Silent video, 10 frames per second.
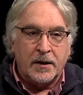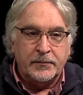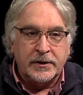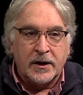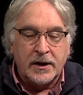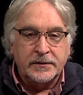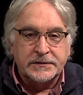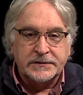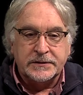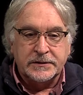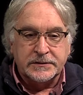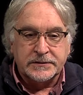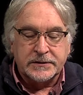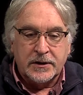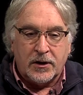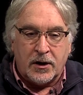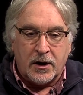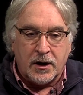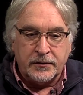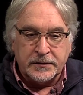behind the scenes
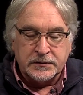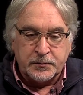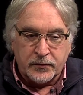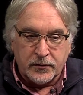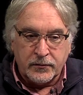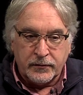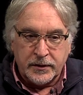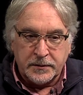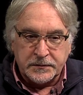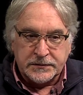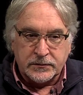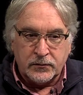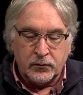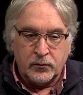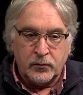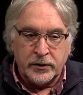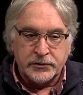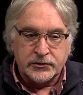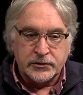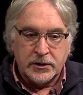are these programs
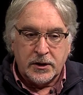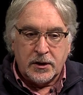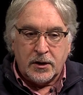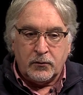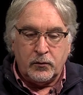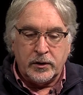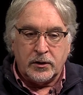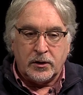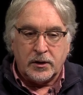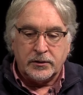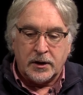which will